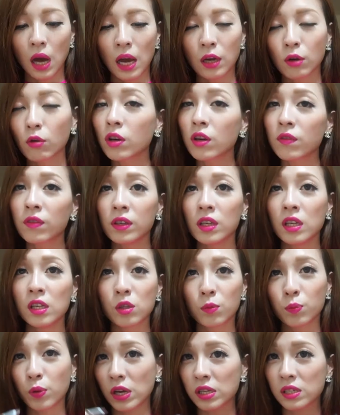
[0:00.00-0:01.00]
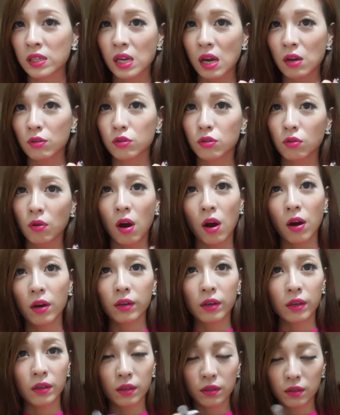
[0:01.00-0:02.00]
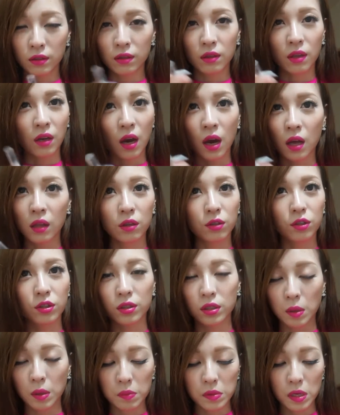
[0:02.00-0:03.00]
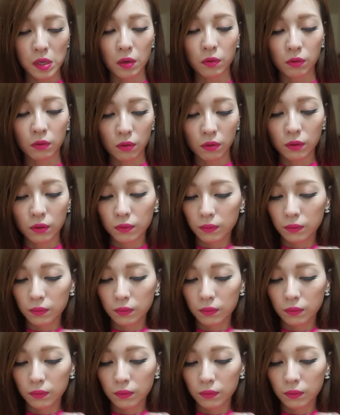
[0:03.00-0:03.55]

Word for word: I don't even need to press down too hard and it, the color just comes out.